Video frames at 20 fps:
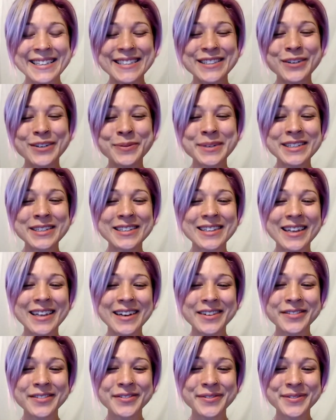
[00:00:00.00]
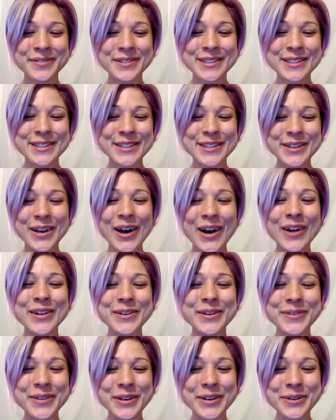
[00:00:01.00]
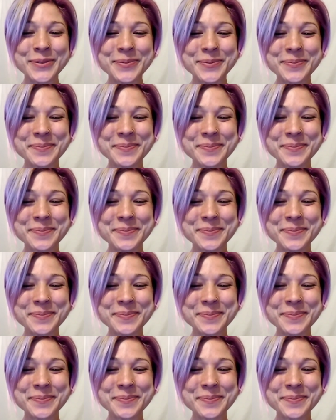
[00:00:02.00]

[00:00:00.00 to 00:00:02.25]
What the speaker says: So much love to all of you.